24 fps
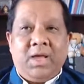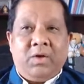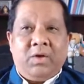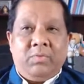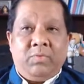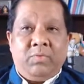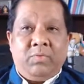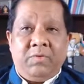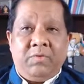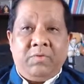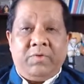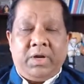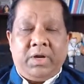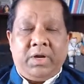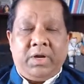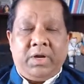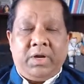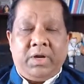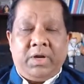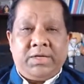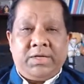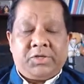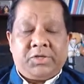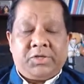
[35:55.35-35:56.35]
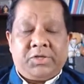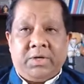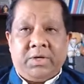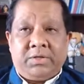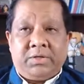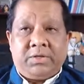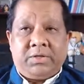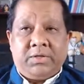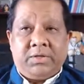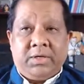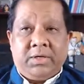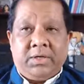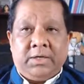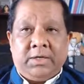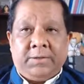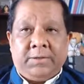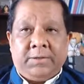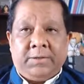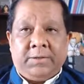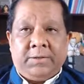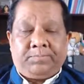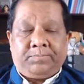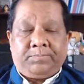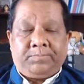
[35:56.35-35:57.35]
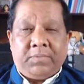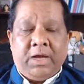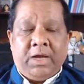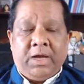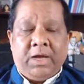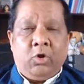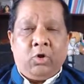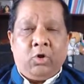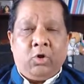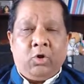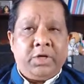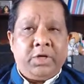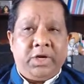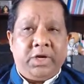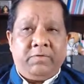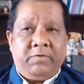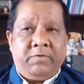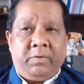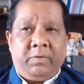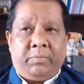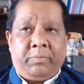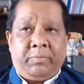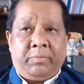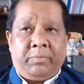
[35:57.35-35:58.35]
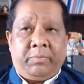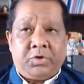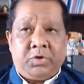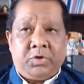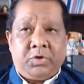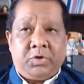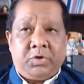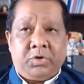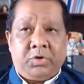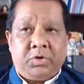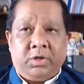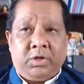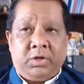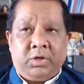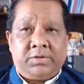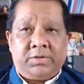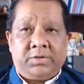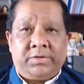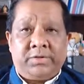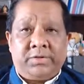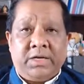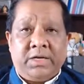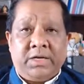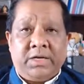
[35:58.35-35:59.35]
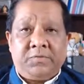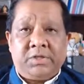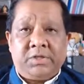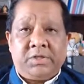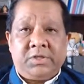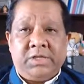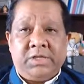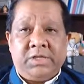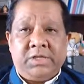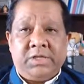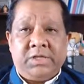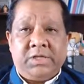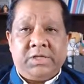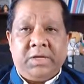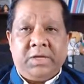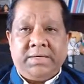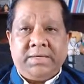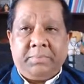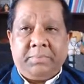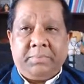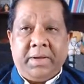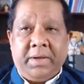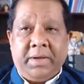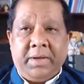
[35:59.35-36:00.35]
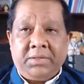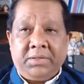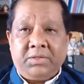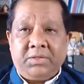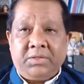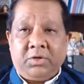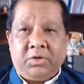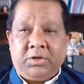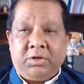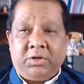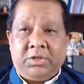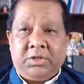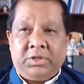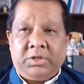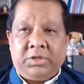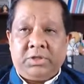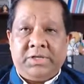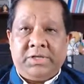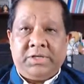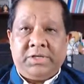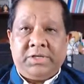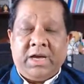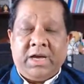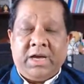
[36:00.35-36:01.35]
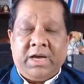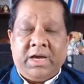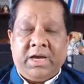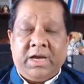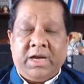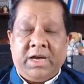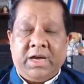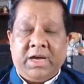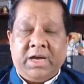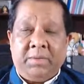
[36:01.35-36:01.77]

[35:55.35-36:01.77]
We've really described um, an alternative approach called the transverse in plane dependent or the TIPD